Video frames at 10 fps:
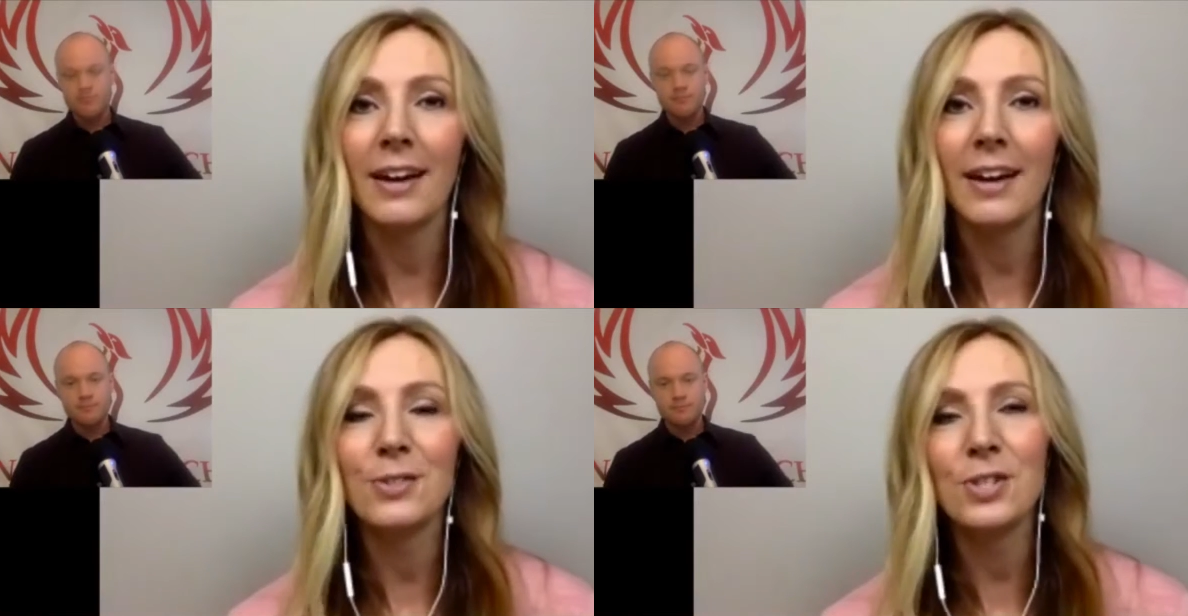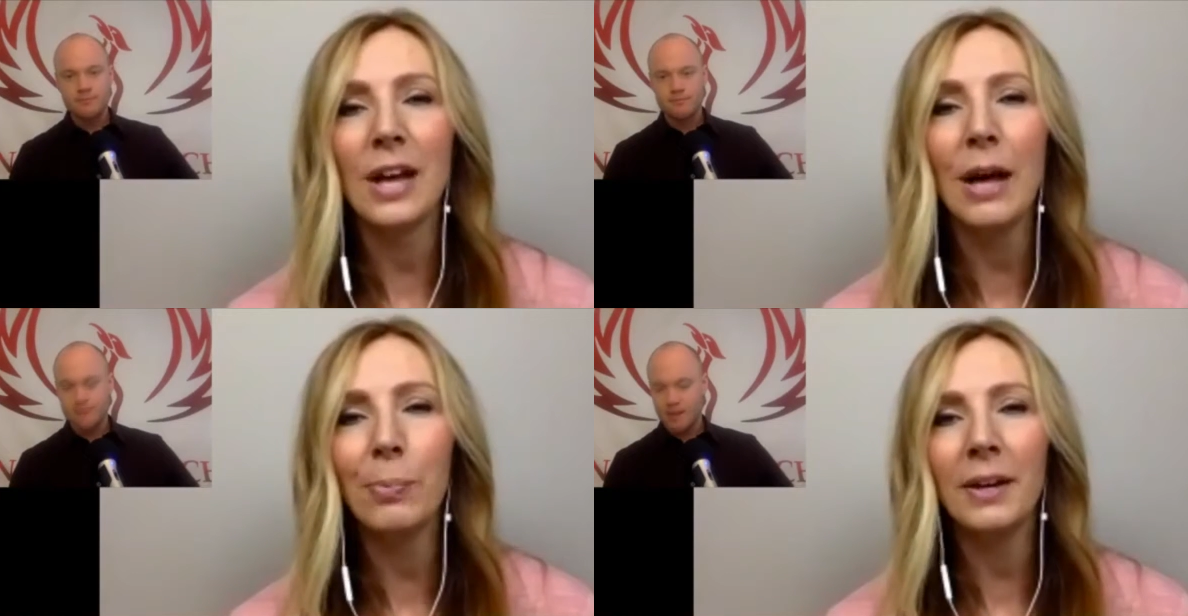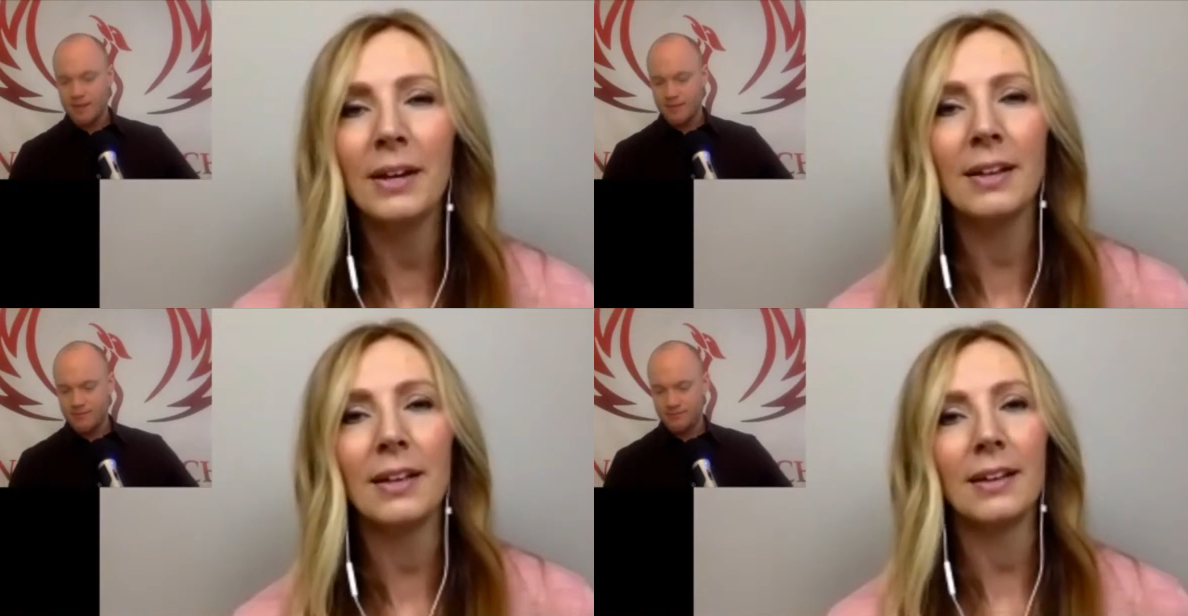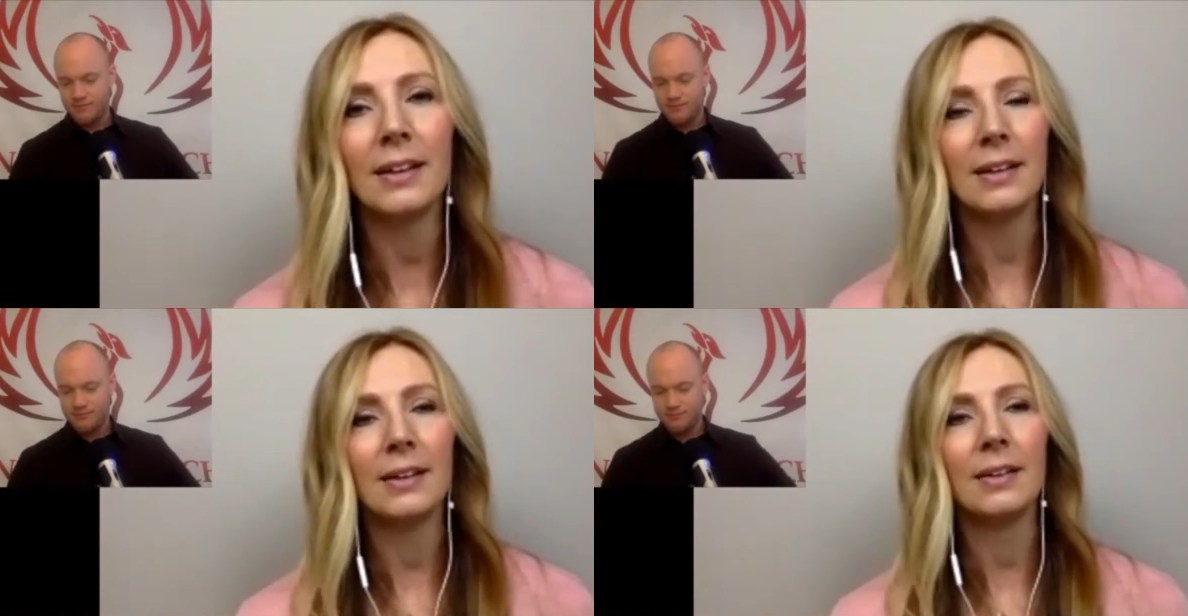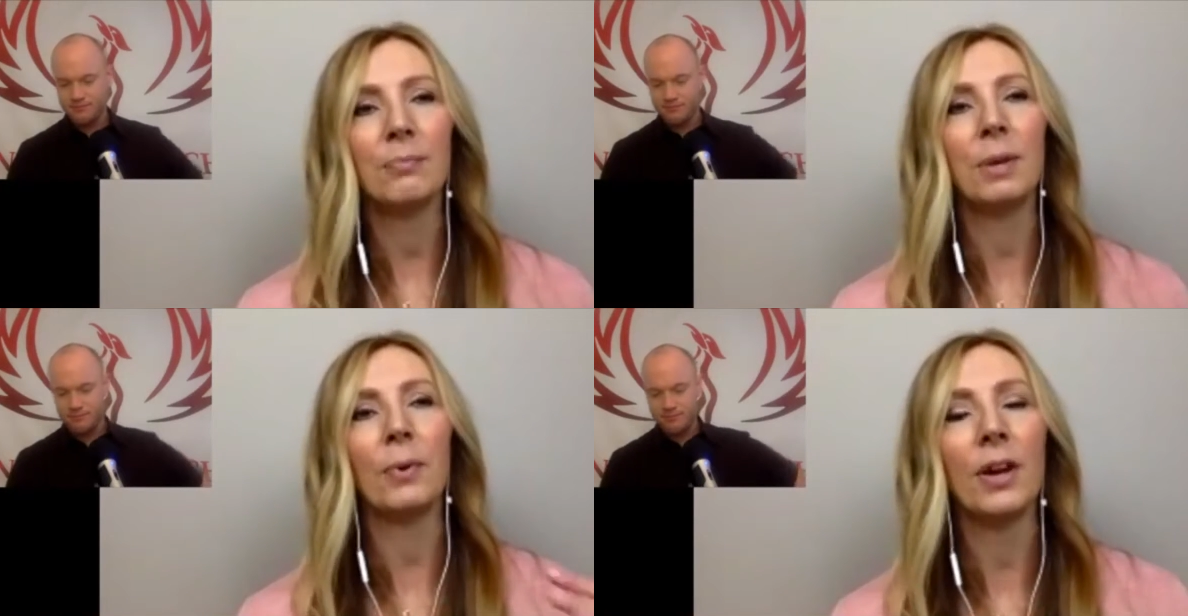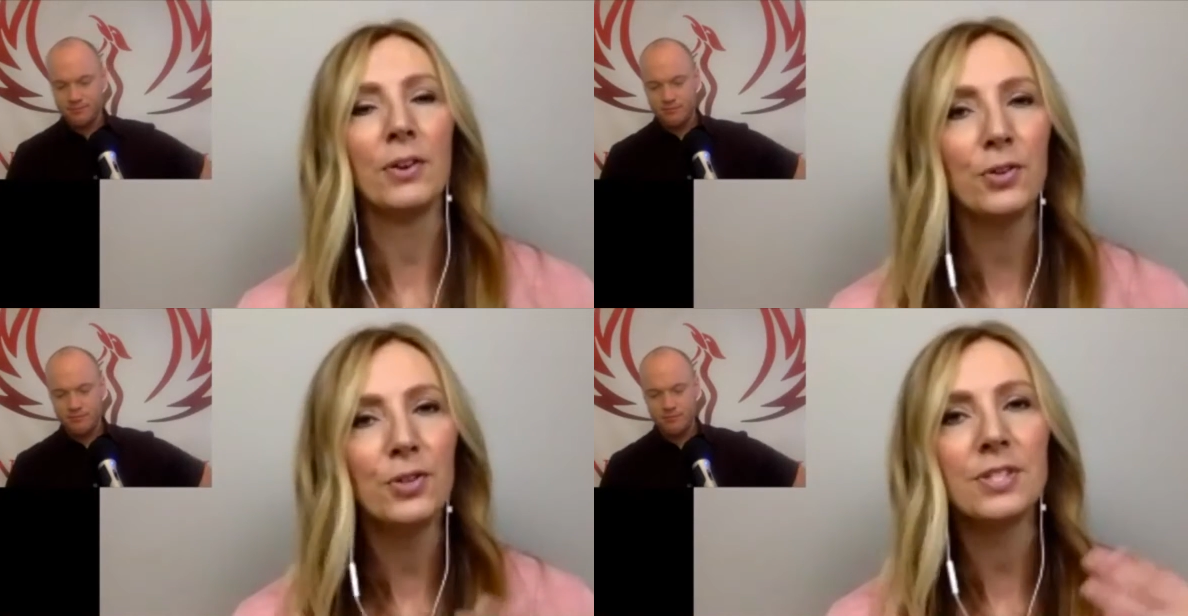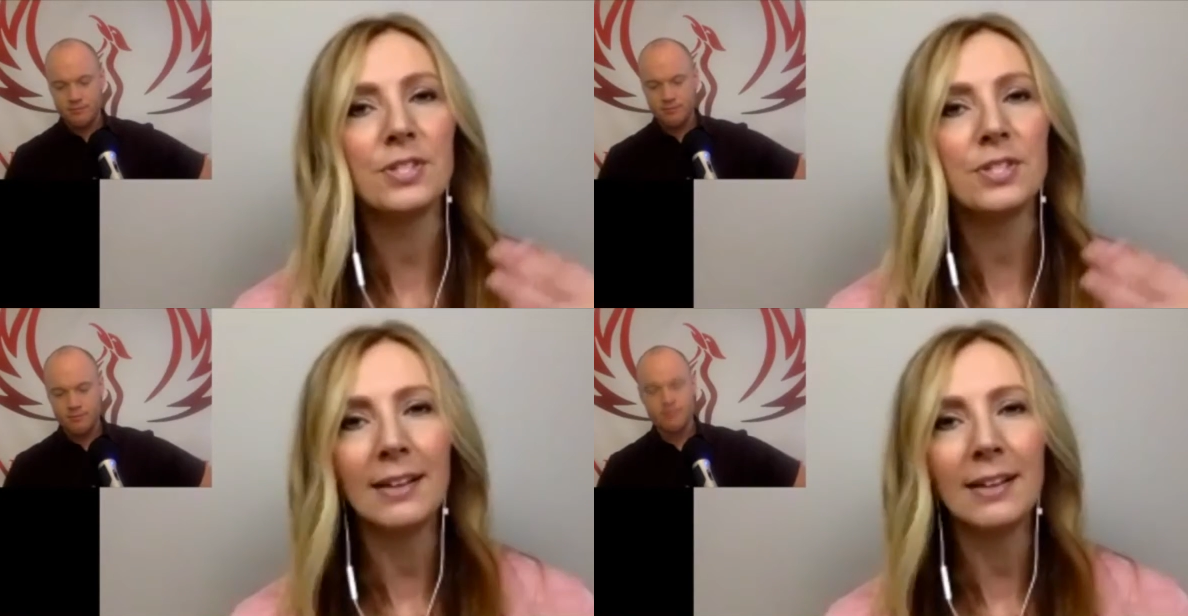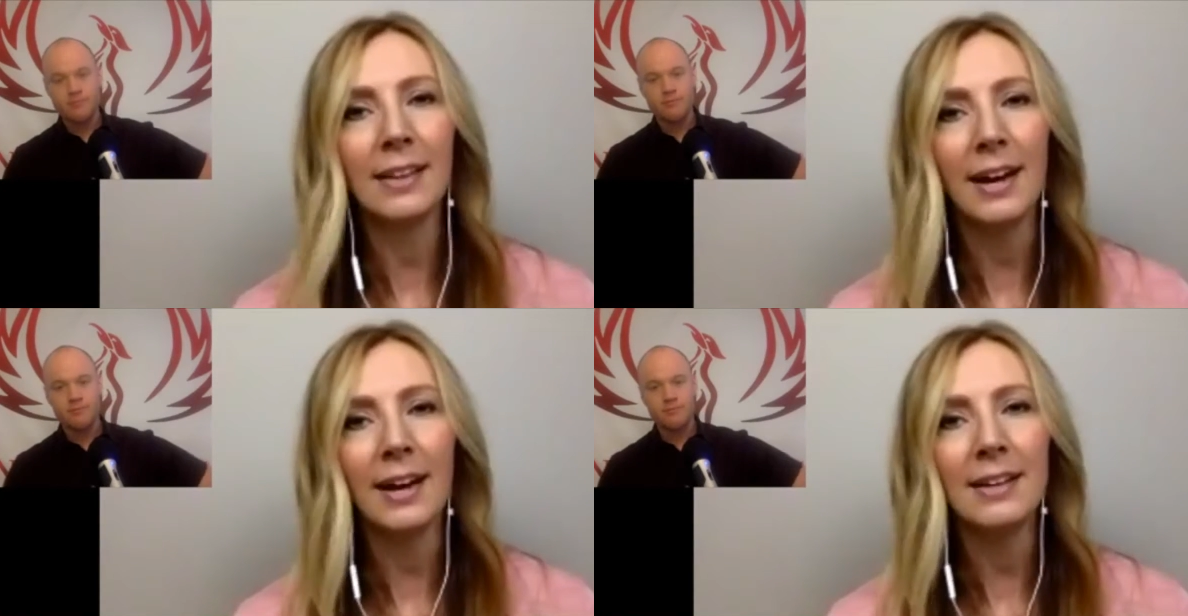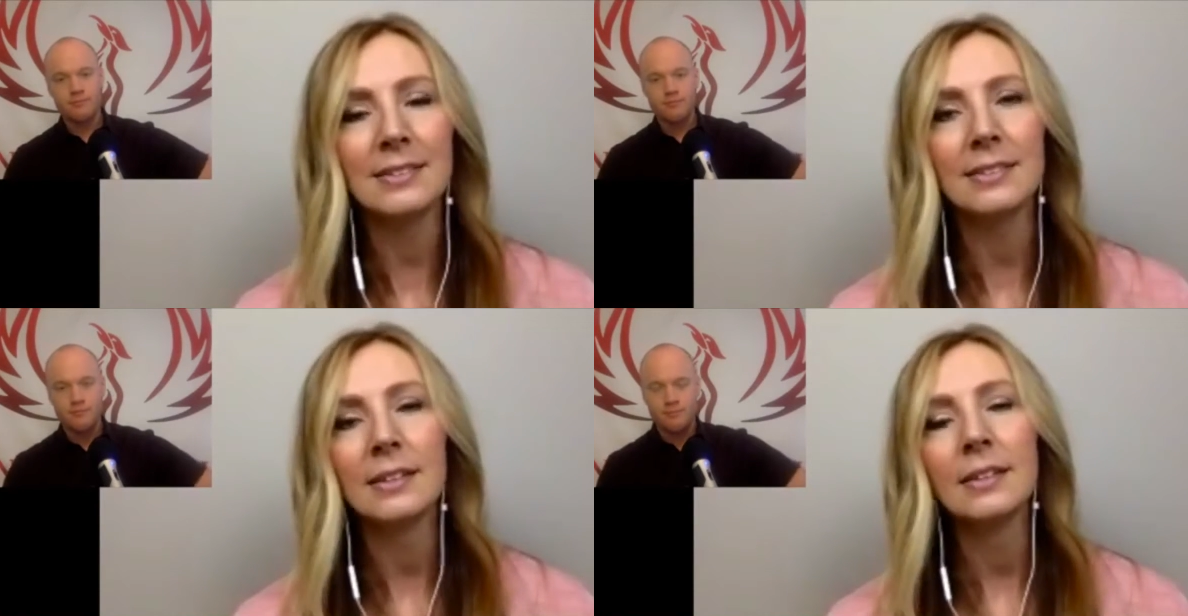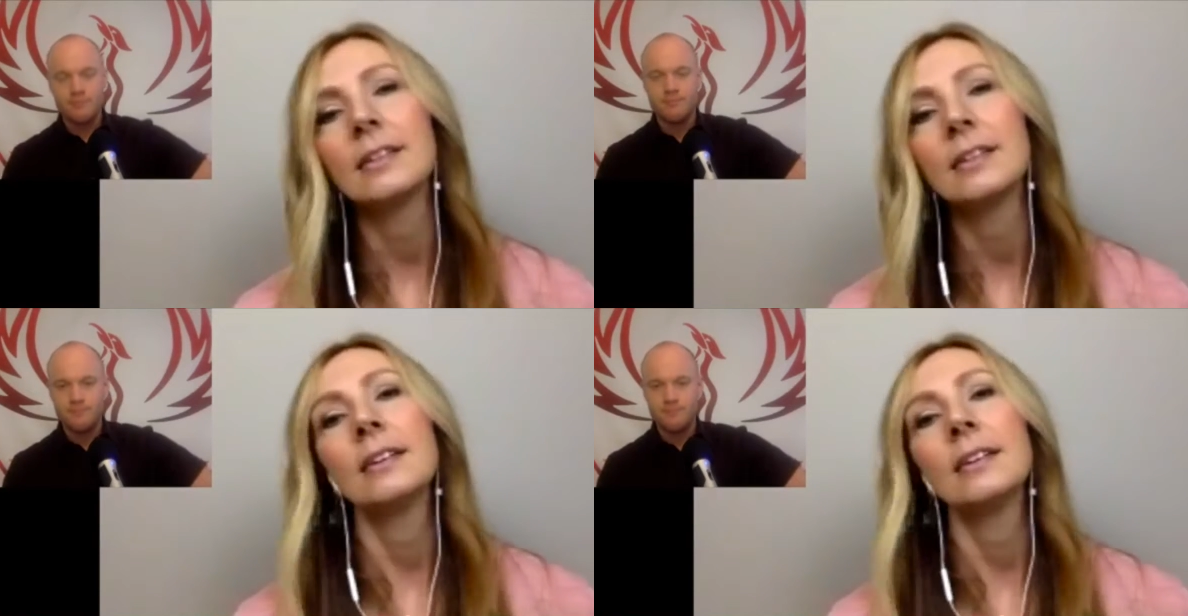Speaker 1: So just helping people understand that. Hmm.